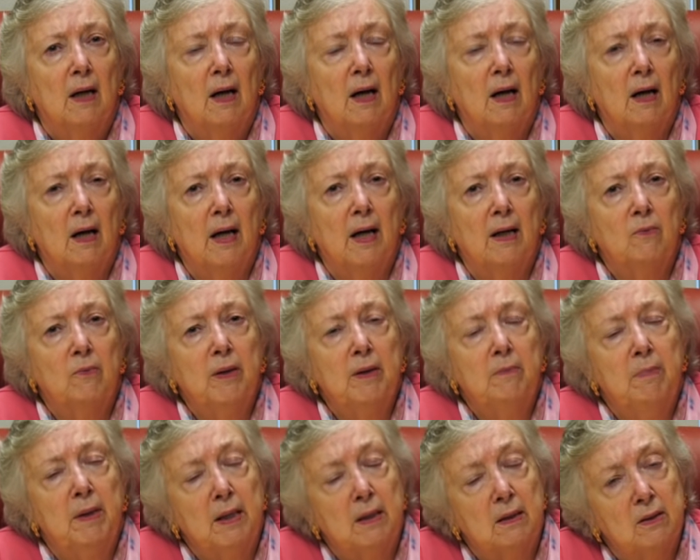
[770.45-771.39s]
And
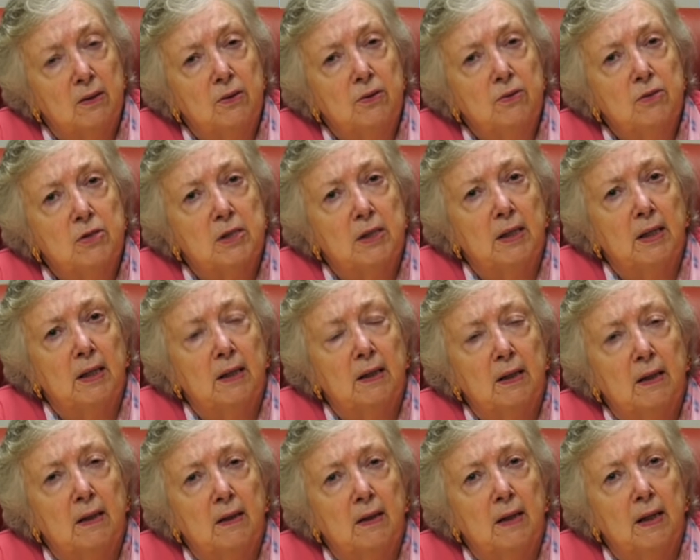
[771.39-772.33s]
we'd make the news
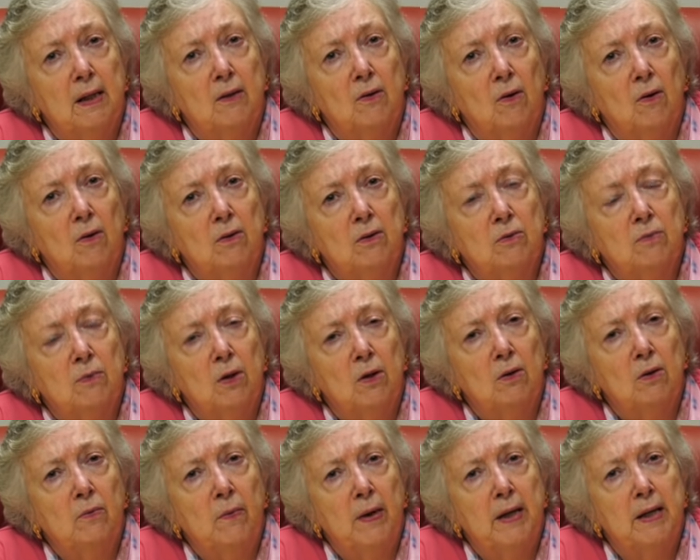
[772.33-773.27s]
again in all the
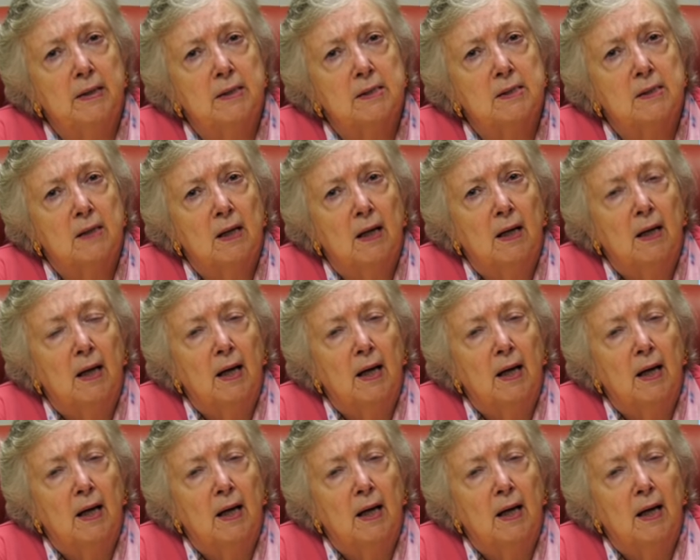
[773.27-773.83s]
wrong ways.